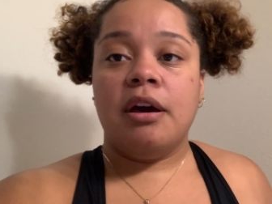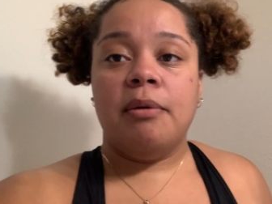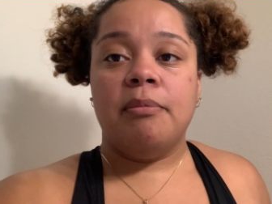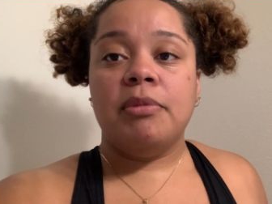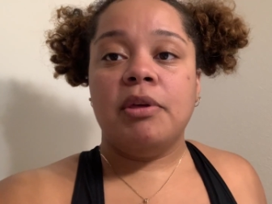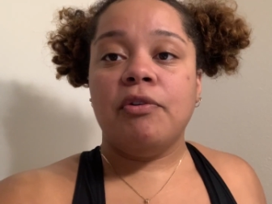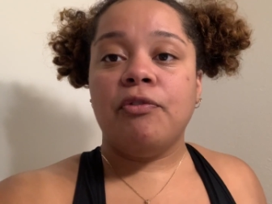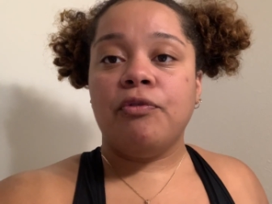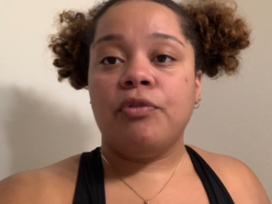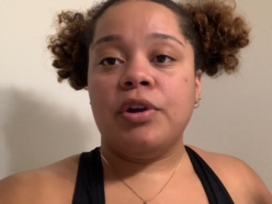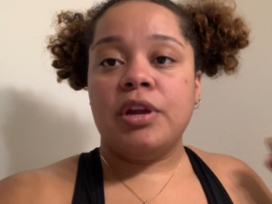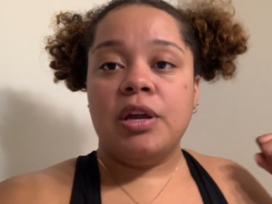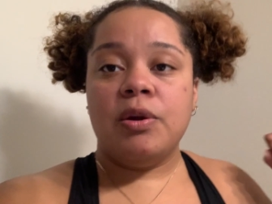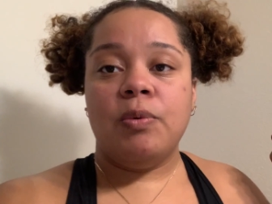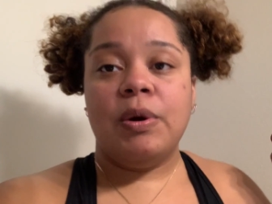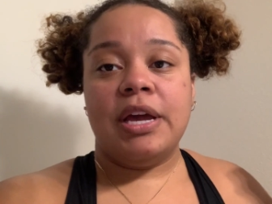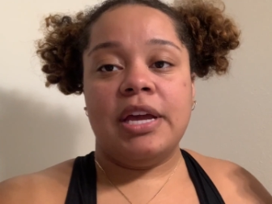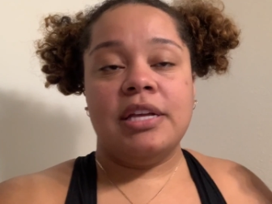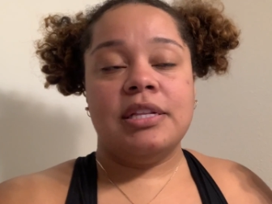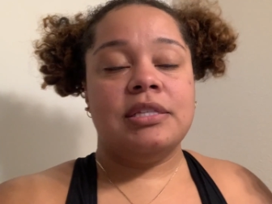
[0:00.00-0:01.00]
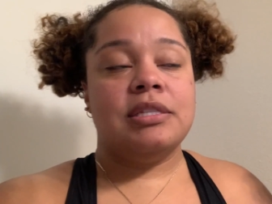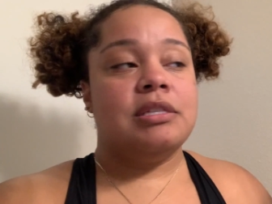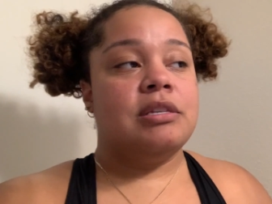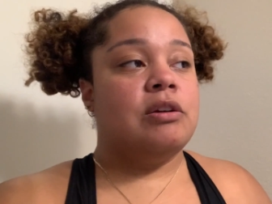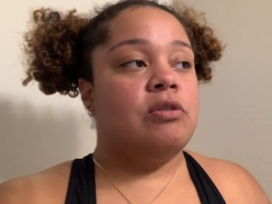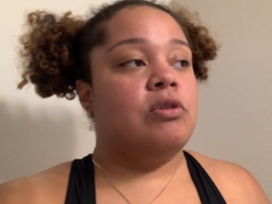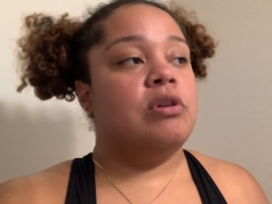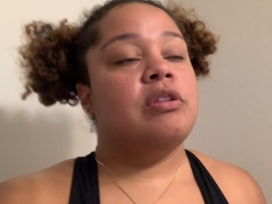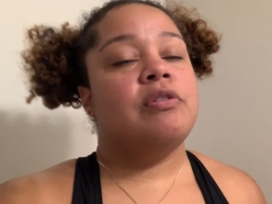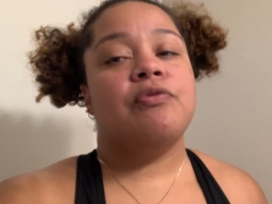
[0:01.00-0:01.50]
the free weights
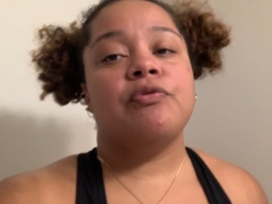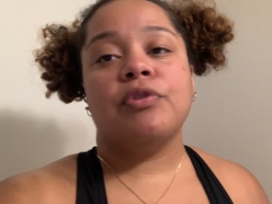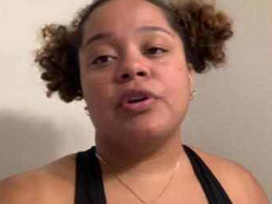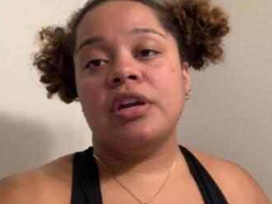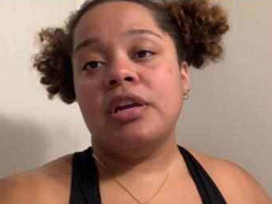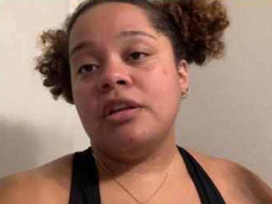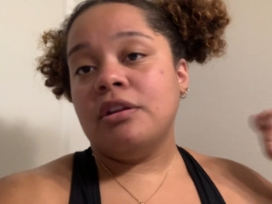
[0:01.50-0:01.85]
or the free